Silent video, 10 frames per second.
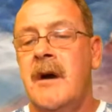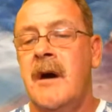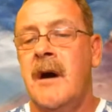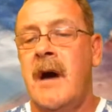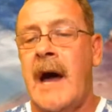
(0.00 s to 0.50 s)

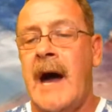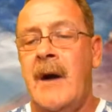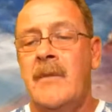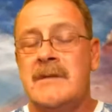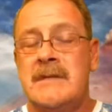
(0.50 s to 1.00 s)
I
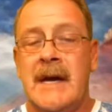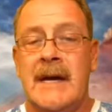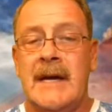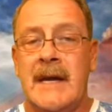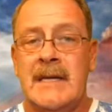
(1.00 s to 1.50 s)
would
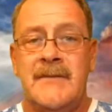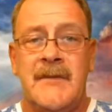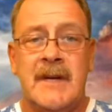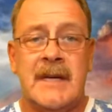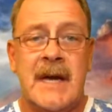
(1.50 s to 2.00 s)
say at least
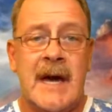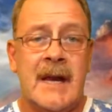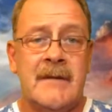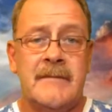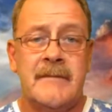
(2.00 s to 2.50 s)
50
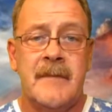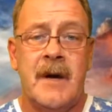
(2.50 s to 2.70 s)
gallon.